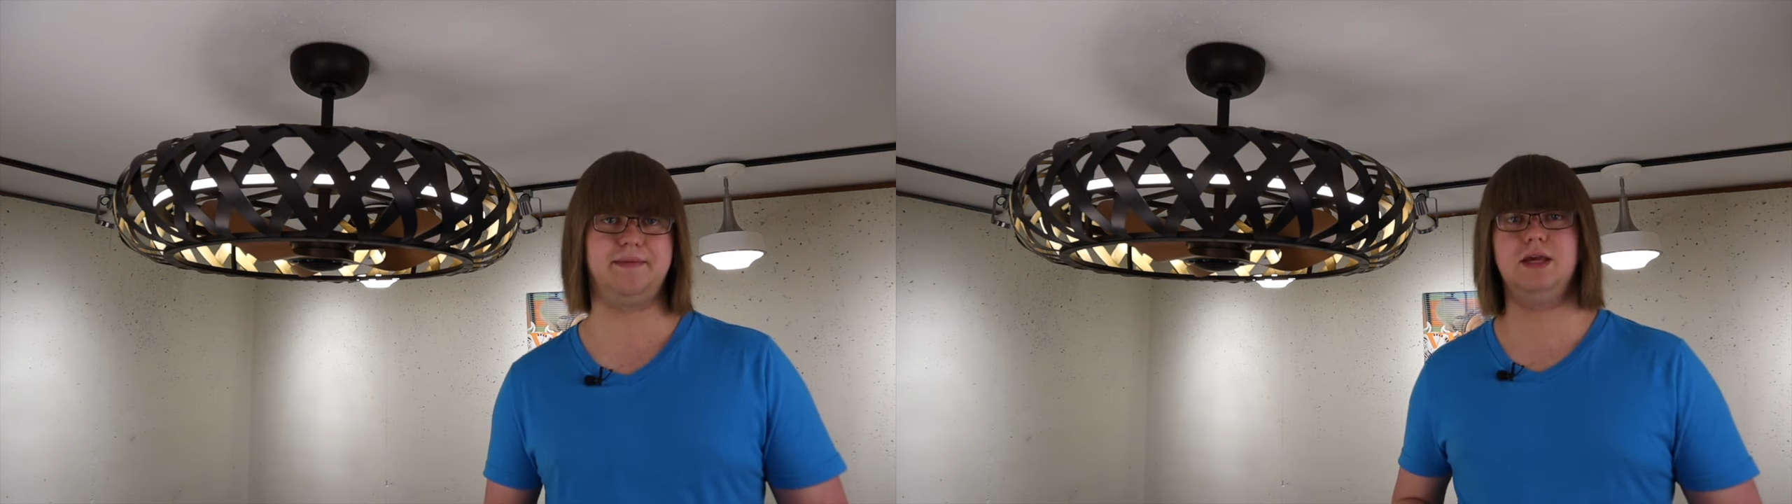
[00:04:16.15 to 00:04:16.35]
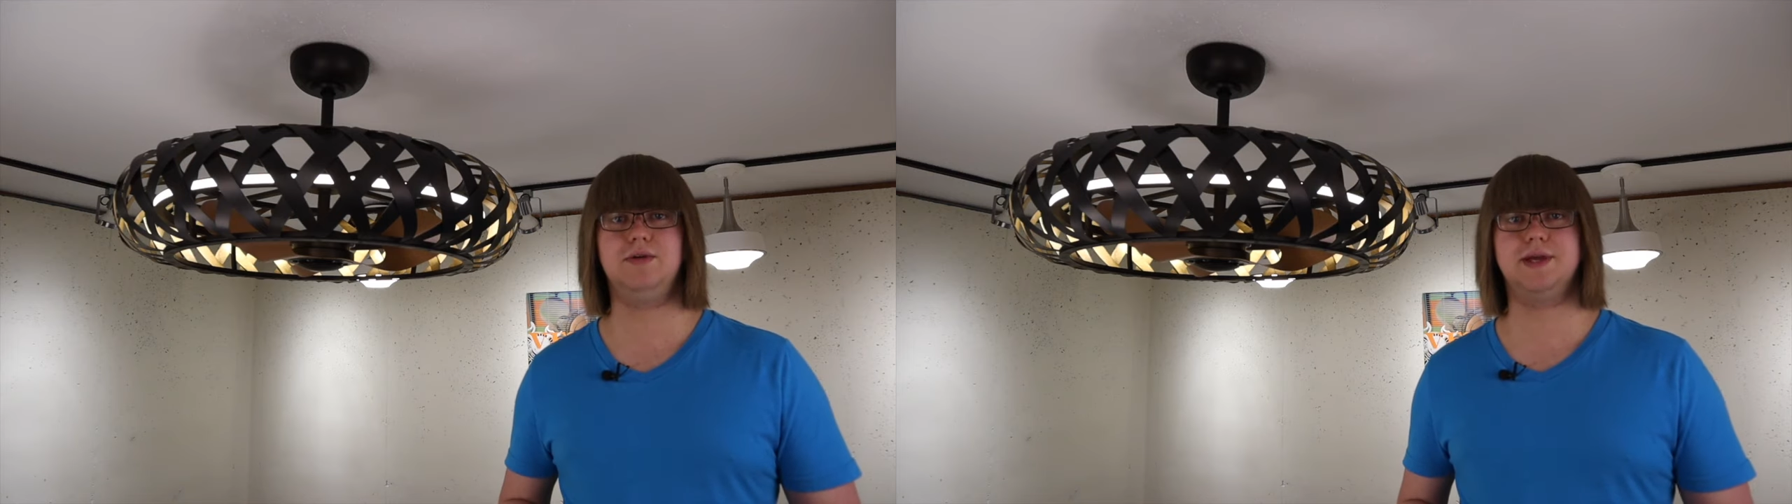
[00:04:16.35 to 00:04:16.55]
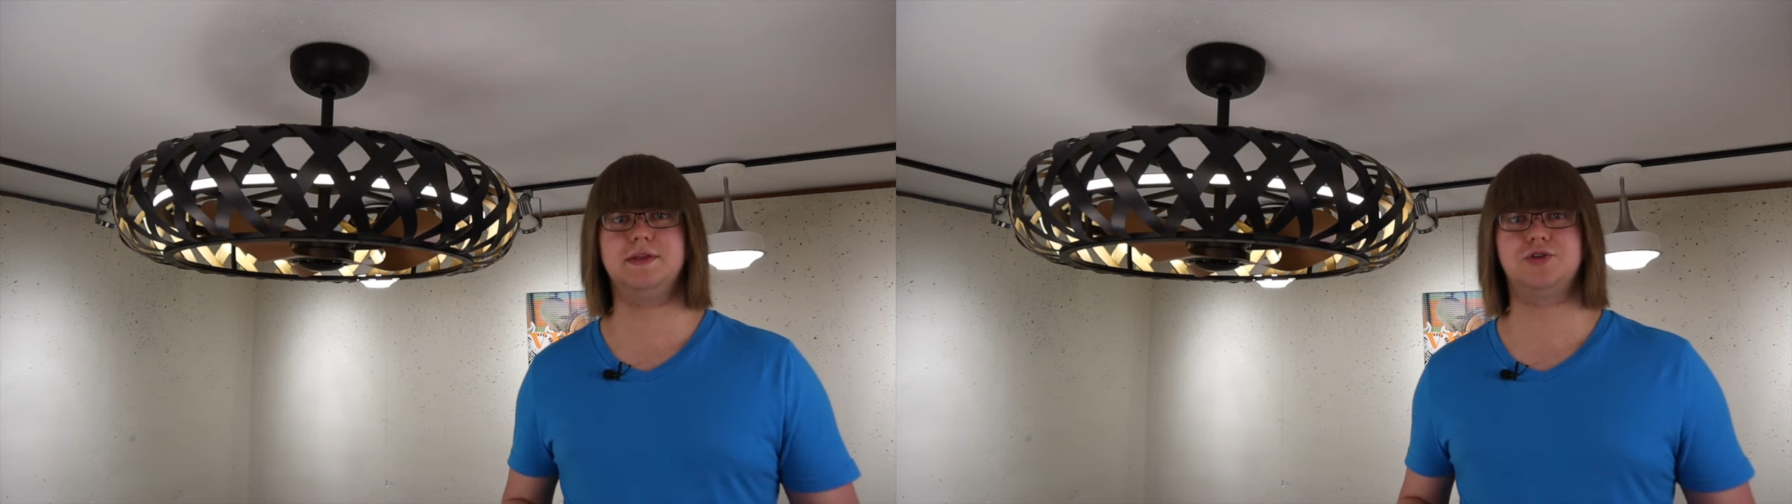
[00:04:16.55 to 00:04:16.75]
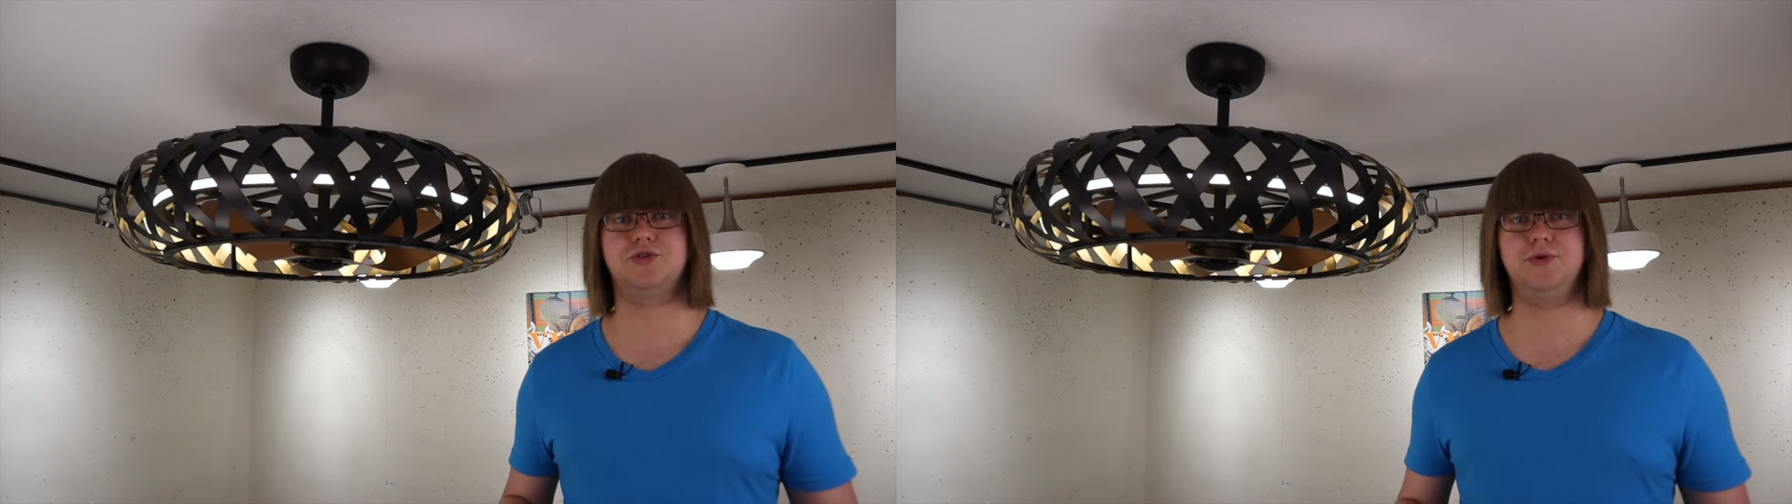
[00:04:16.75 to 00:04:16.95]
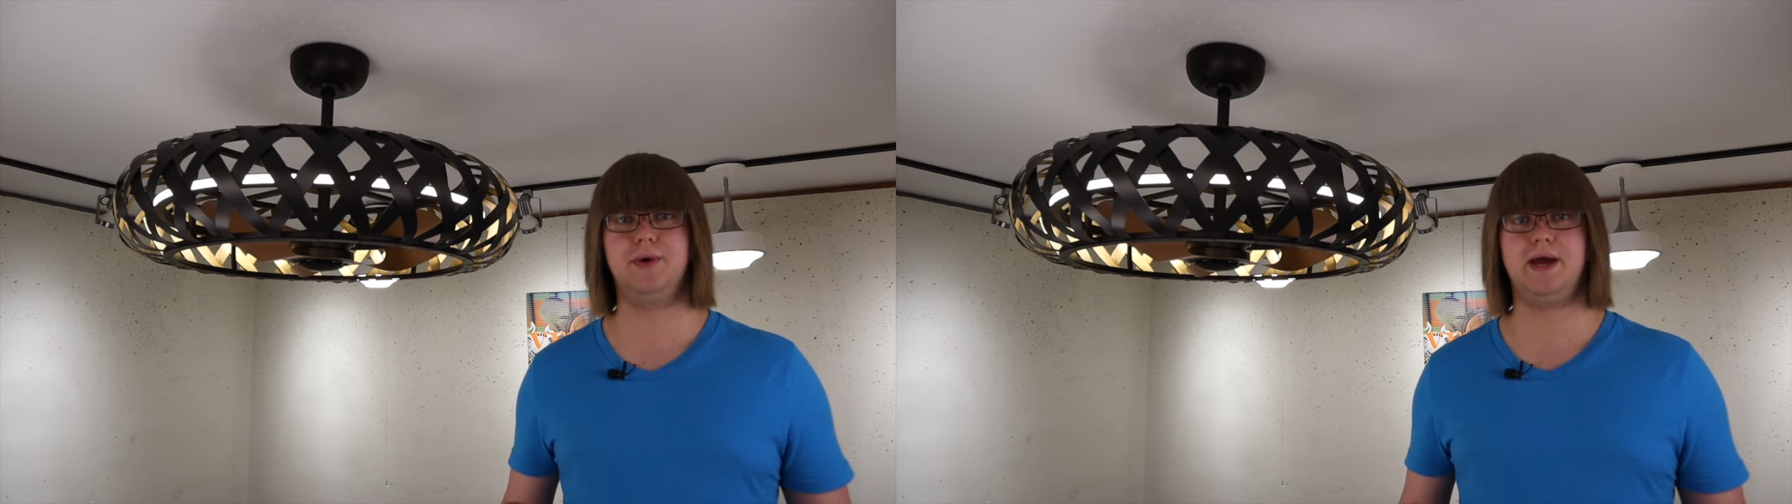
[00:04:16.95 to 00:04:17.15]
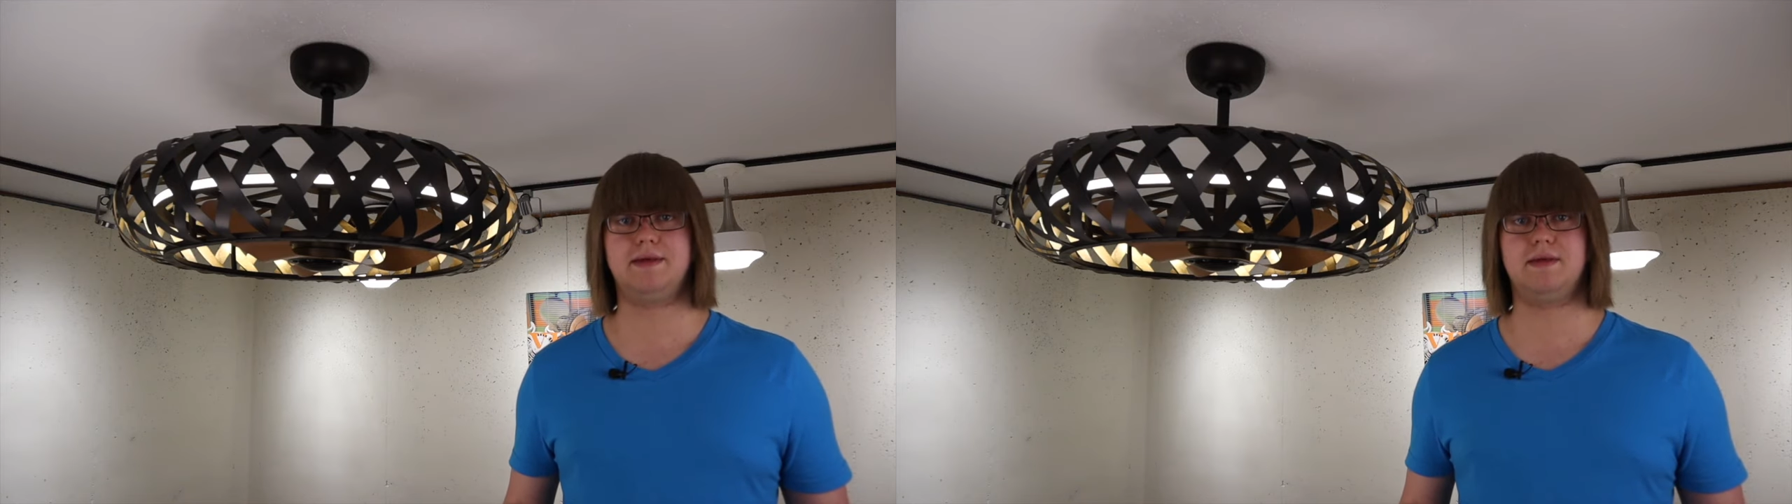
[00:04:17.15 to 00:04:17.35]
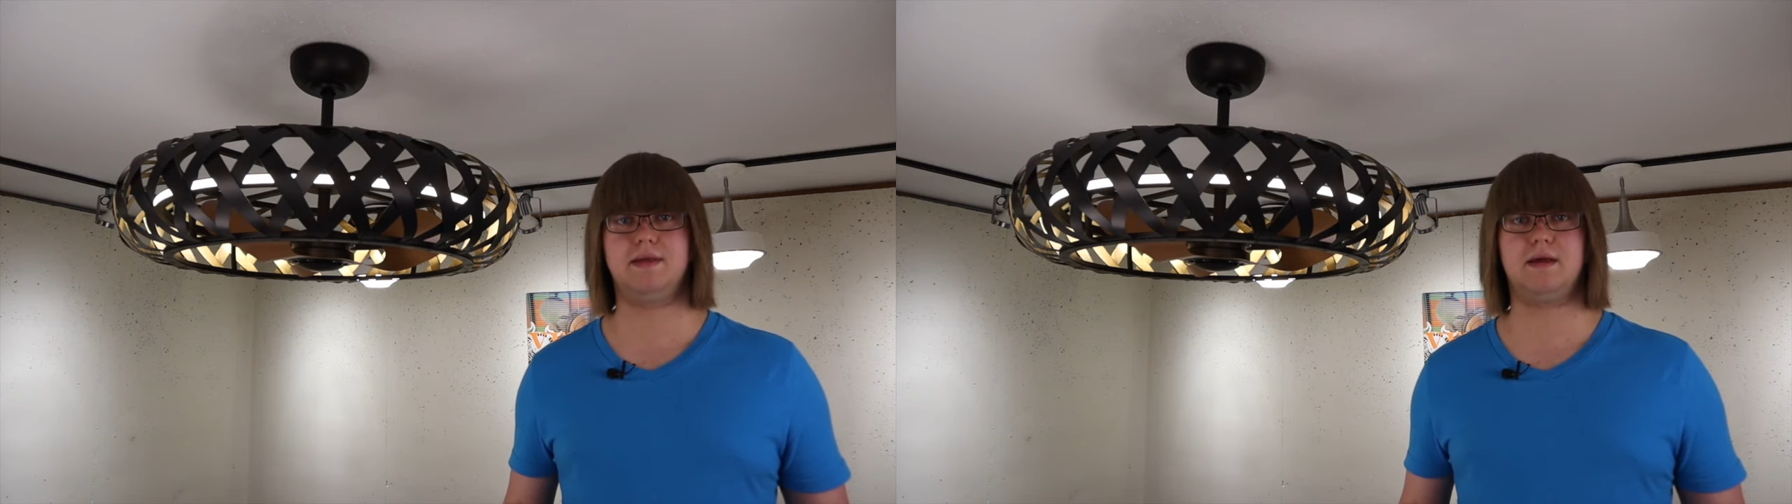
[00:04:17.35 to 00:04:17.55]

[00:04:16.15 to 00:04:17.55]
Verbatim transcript: You get the true essence